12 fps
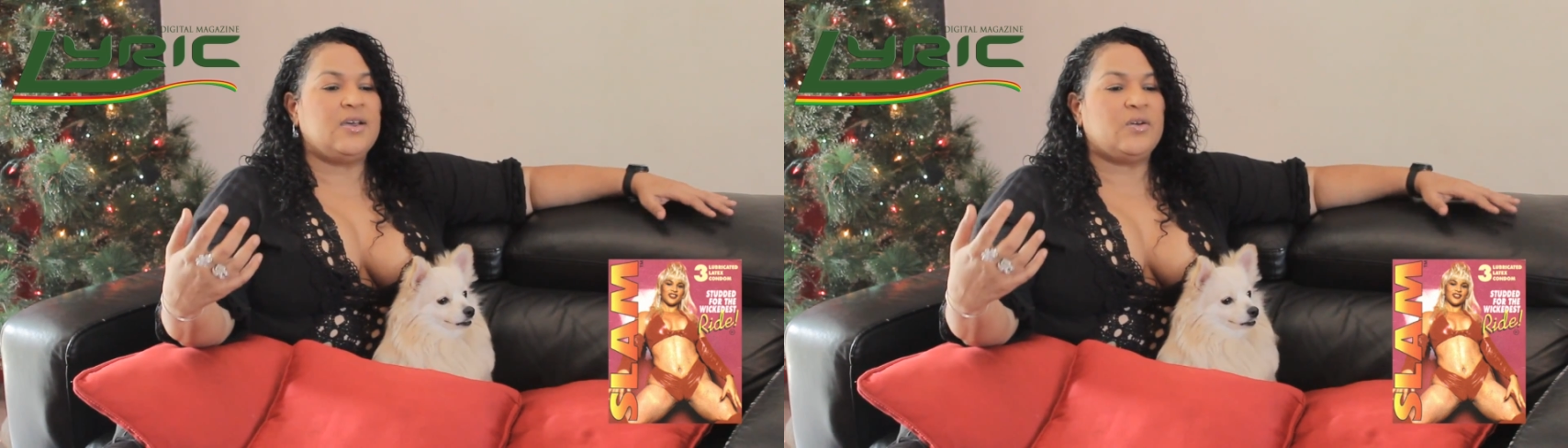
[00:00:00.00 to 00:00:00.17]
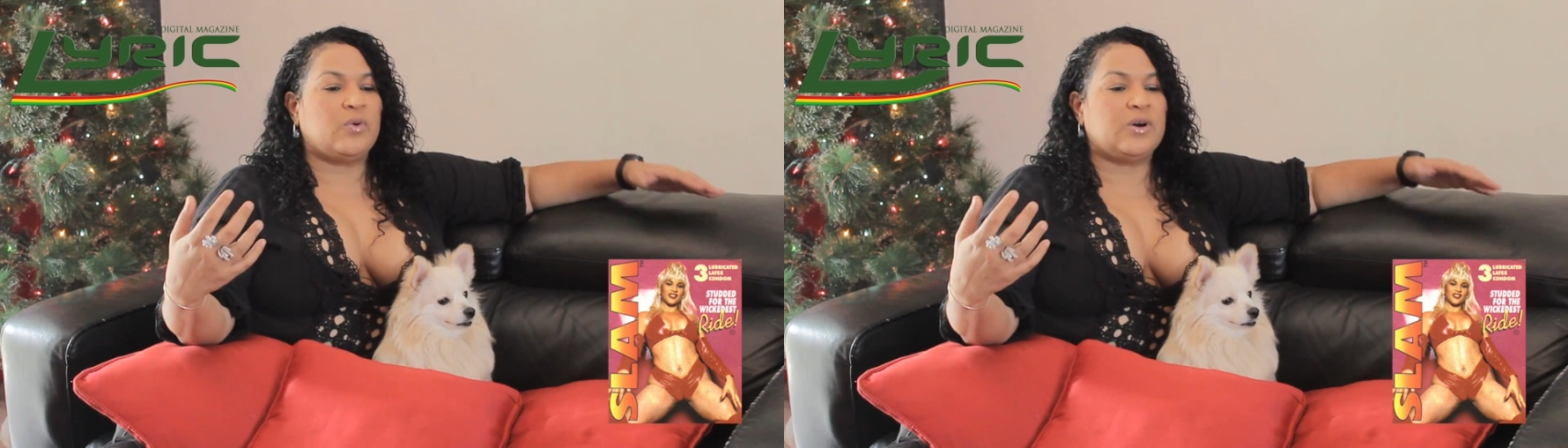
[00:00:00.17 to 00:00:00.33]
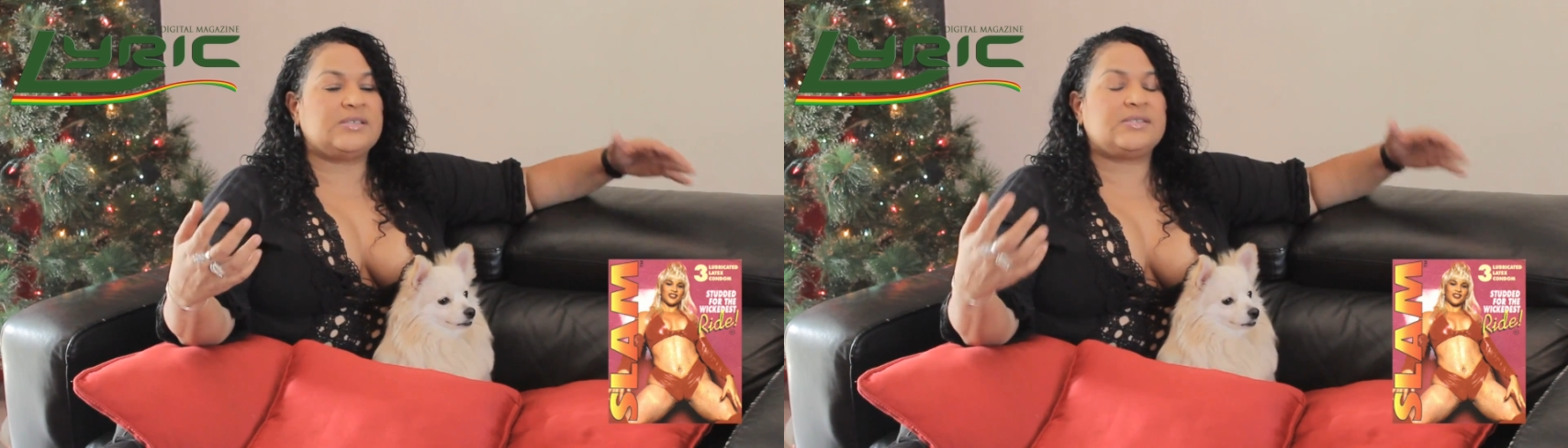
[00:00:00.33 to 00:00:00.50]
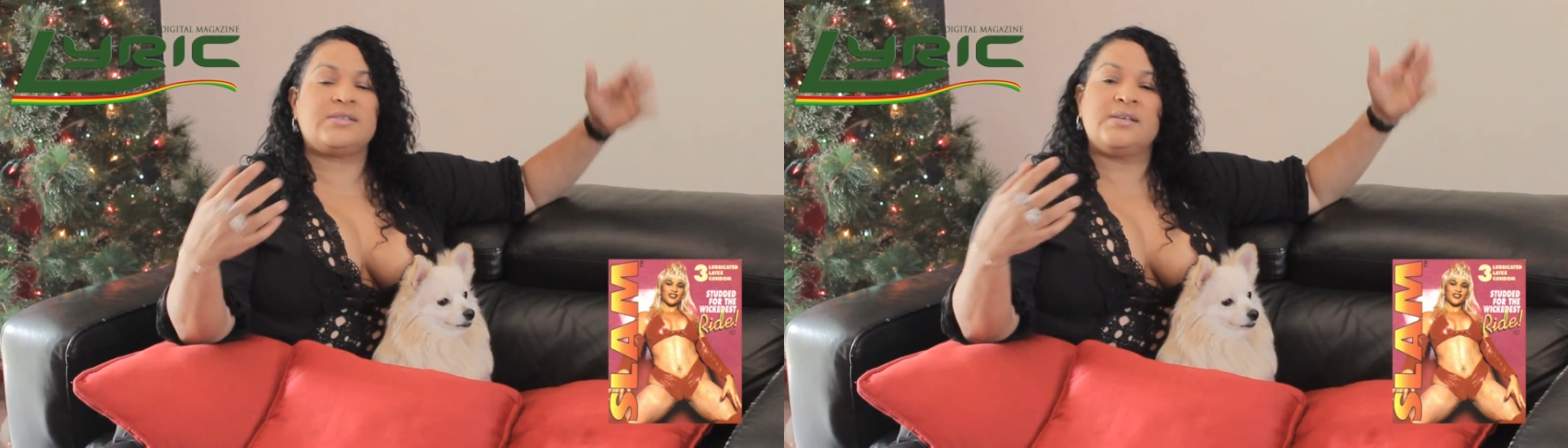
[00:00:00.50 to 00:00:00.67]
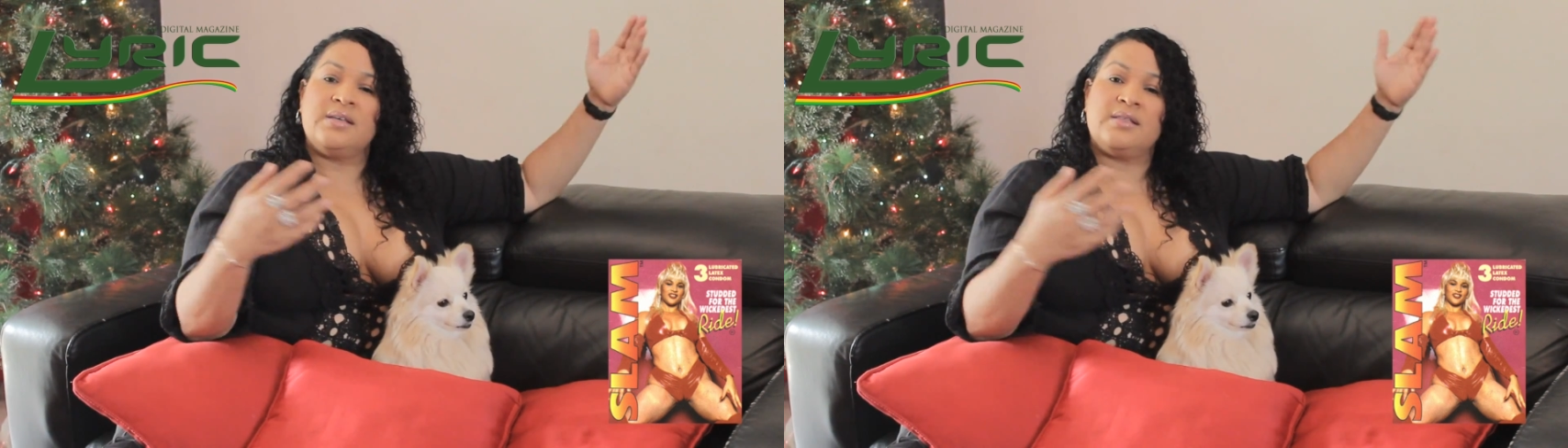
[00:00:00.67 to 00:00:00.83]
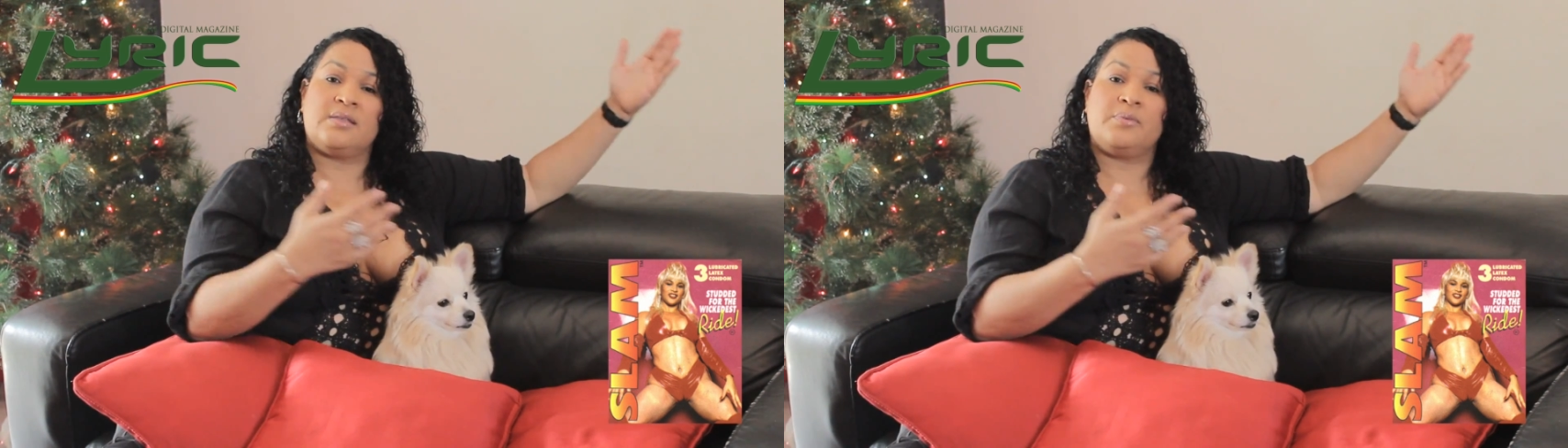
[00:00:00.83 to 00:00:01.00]
was
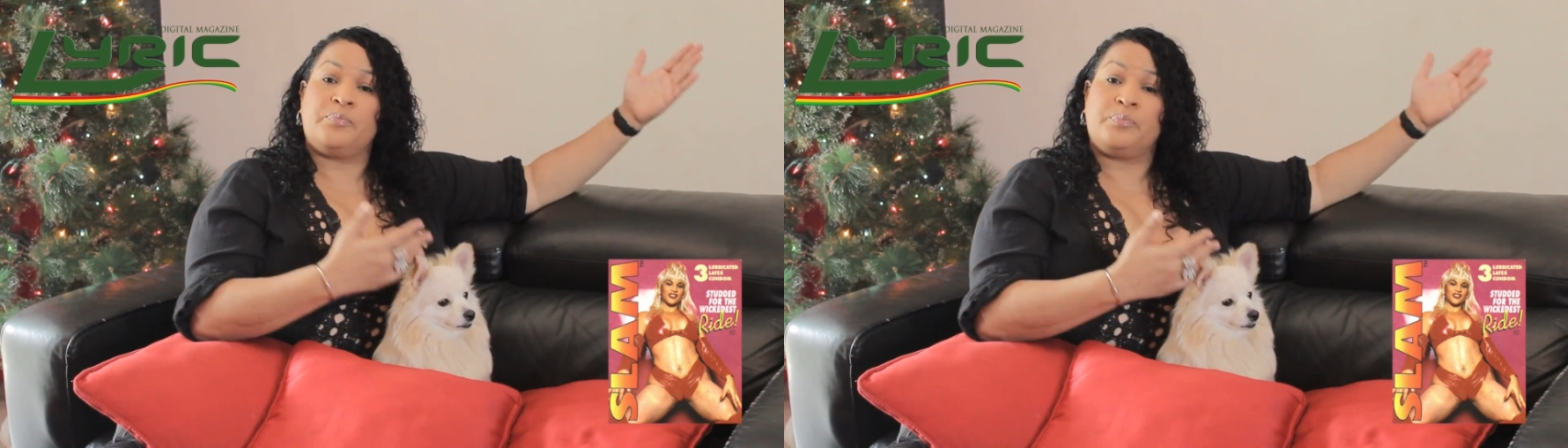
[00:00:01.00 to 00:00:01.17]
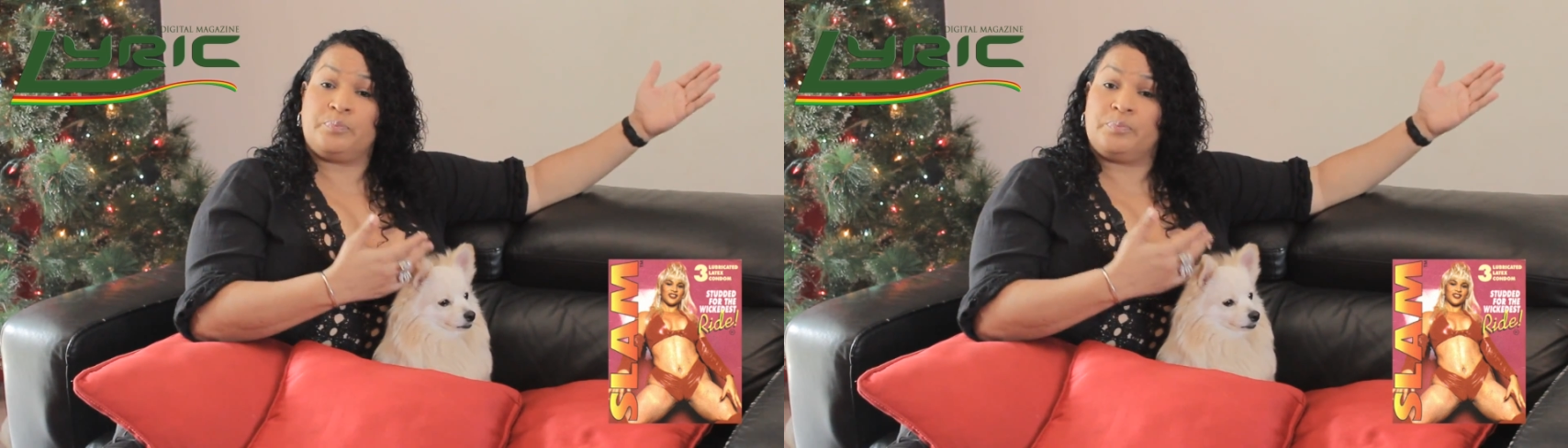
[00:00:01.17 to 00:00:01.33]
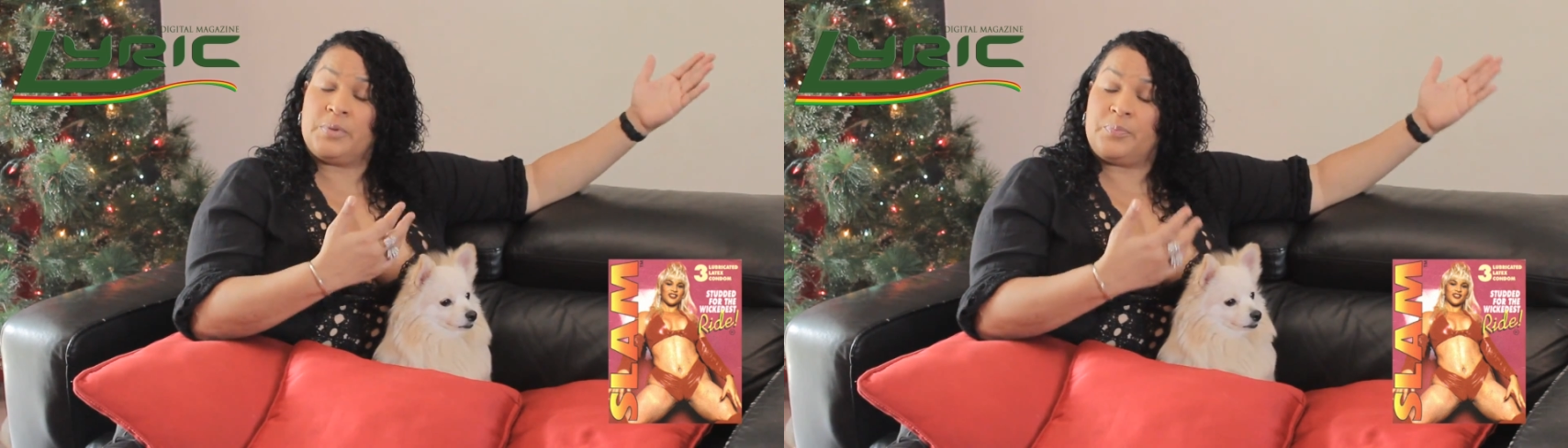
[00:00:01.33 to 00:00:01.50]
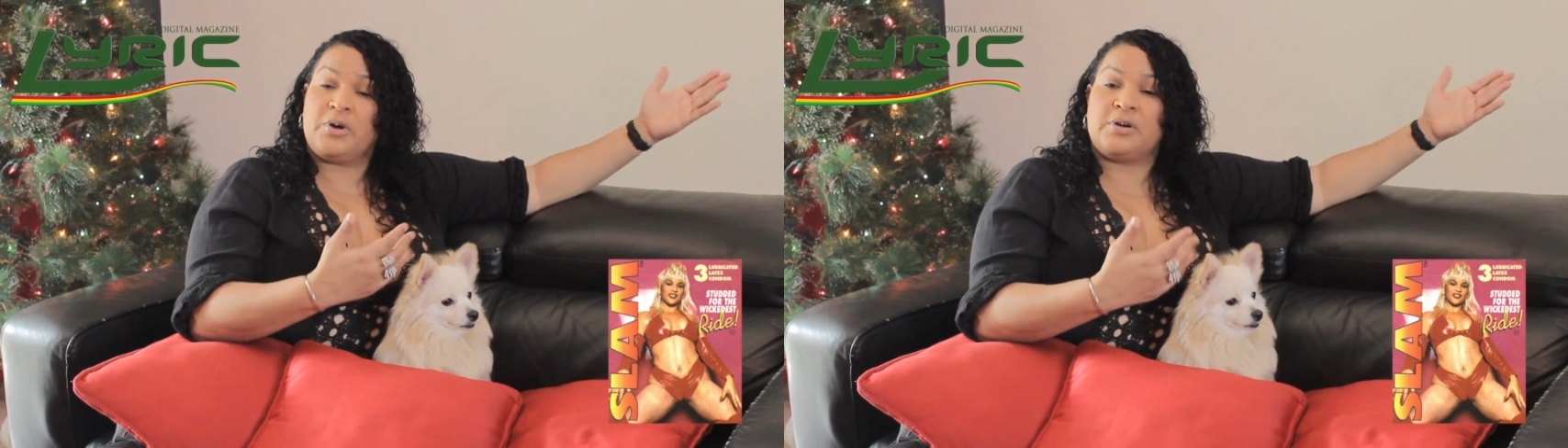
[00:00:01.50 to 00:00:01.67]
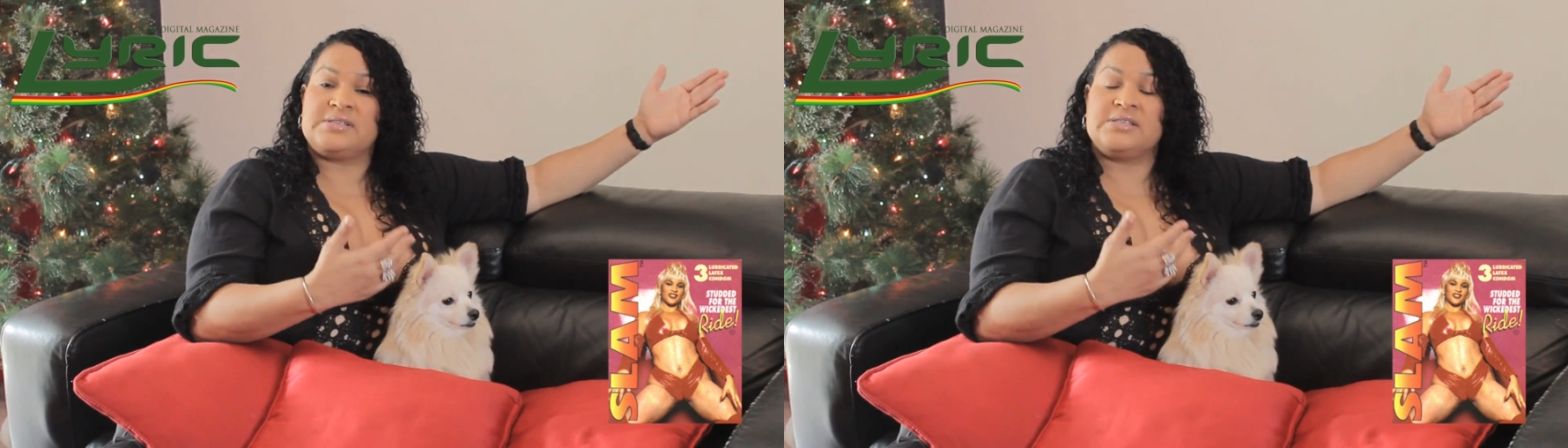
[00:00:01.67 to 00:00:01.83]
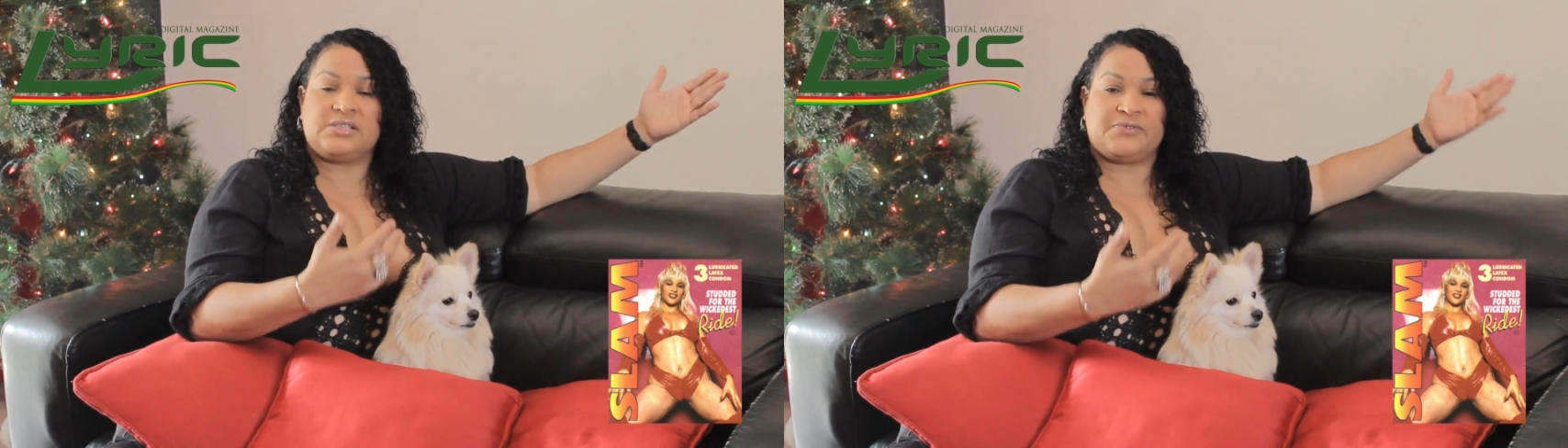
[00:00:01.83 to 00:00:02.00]
the
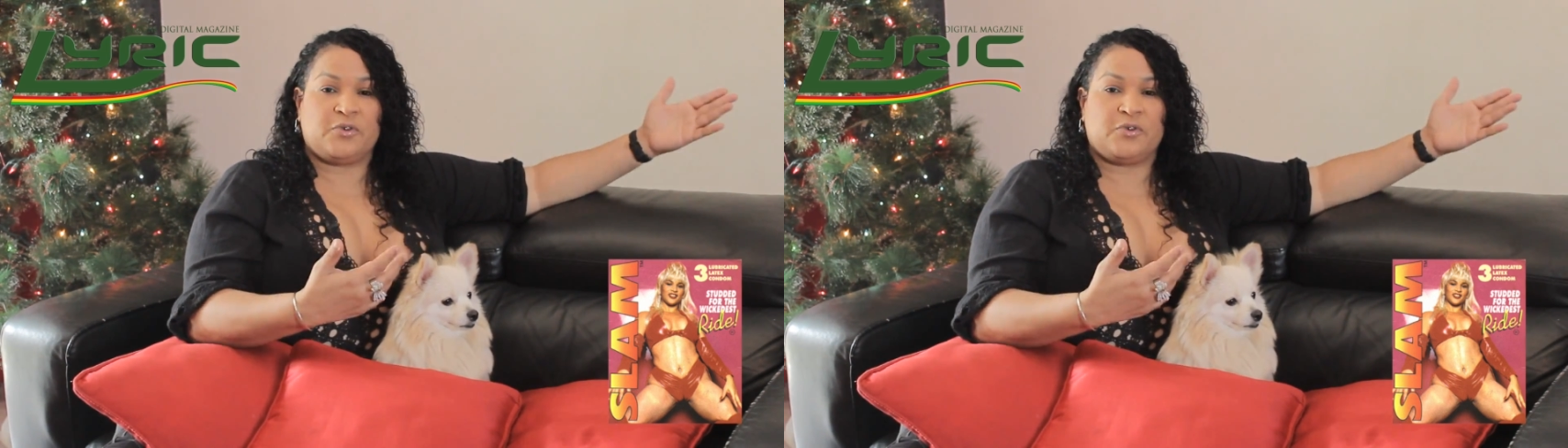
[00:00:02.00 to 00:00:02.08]
persons